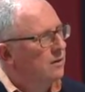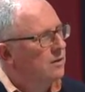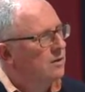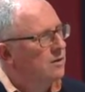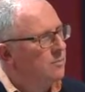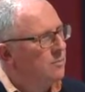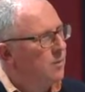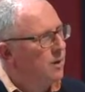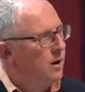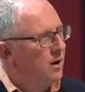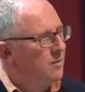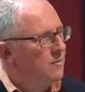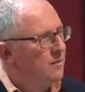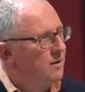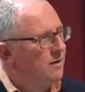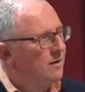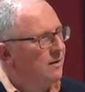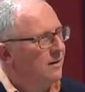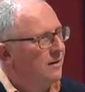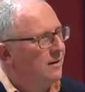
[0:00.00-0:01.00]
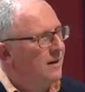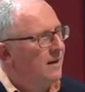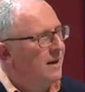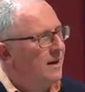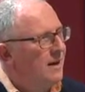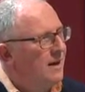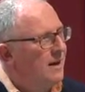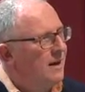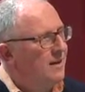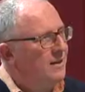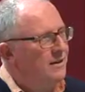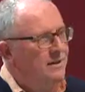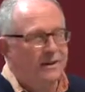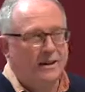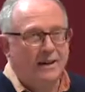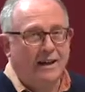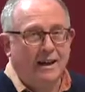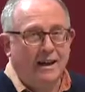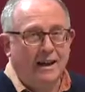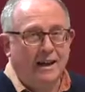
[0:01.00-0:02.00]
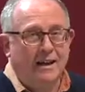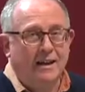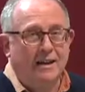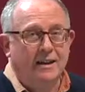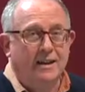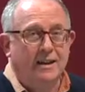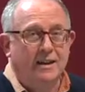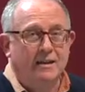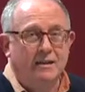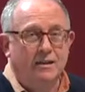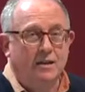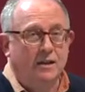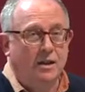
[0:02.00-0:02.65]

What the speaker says: department in the